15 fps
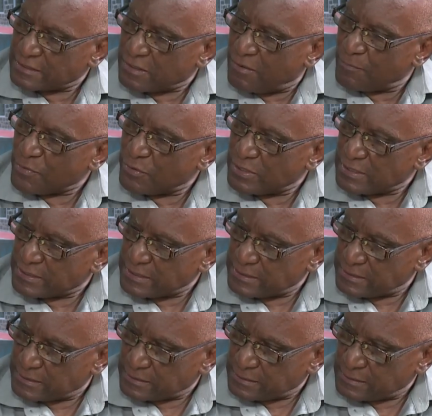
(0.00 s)

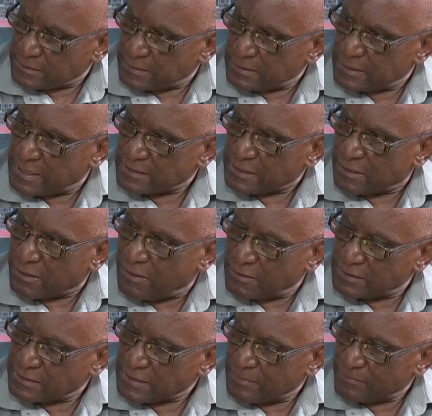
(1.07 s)
communities. There's a
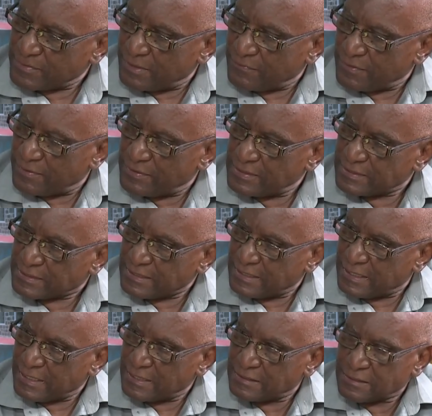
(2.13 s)
concept of a
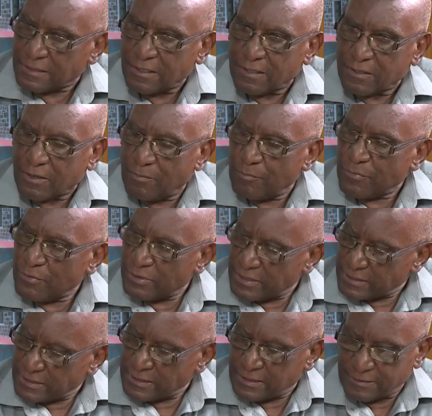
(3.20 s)
resilient
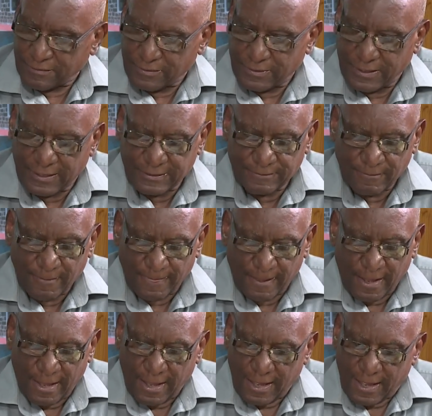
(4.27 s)
community, right?
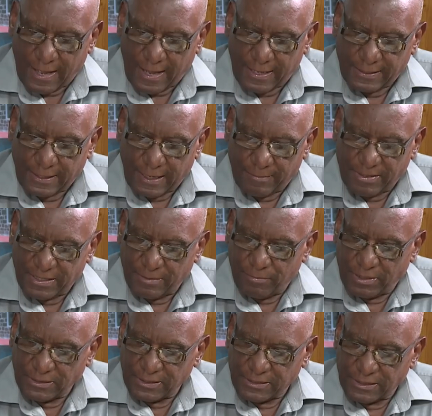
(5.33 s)
And in the
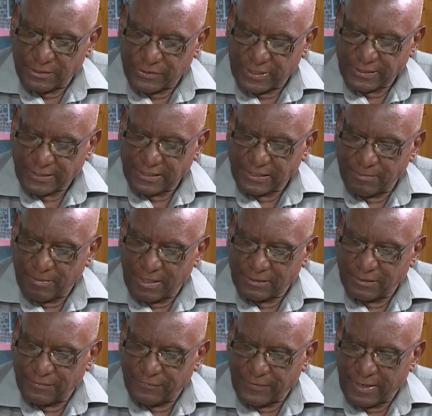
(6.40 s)
budget address, as a
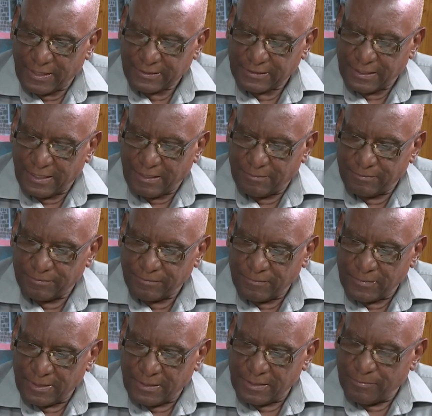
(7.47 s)
matter of fact,
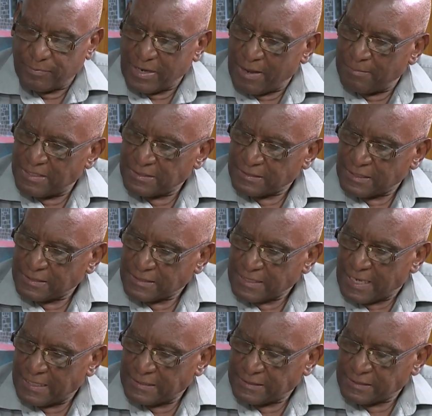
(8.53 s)
the Prime Minister
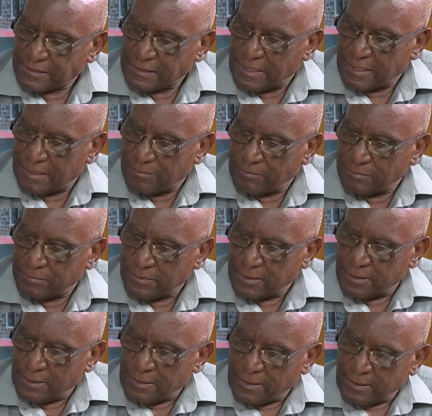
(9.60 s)
cites
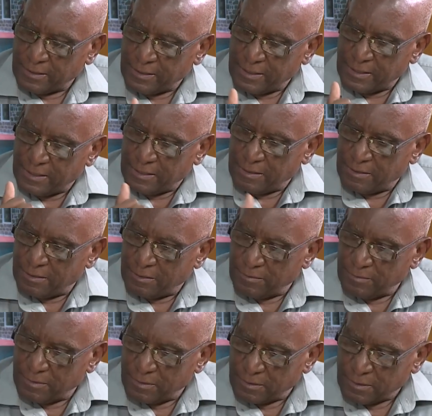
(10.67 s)
the
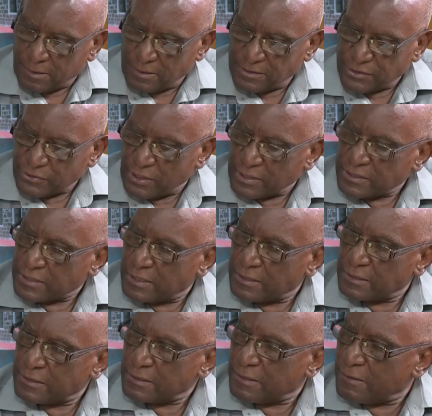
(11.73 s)

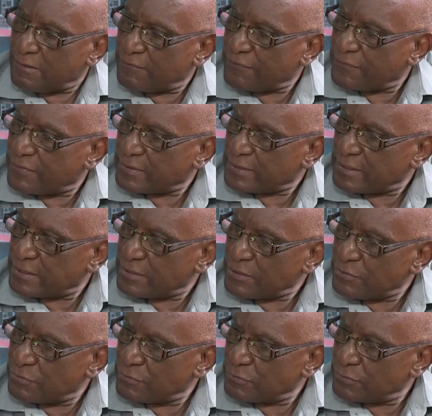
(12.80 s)
construction of the
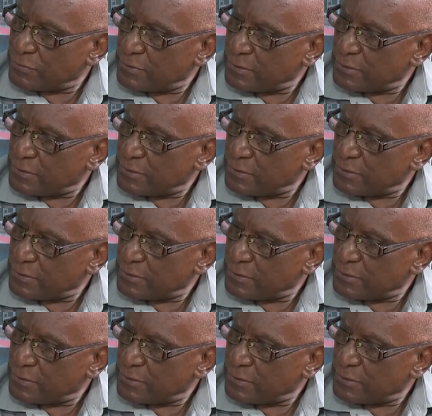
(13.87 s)
new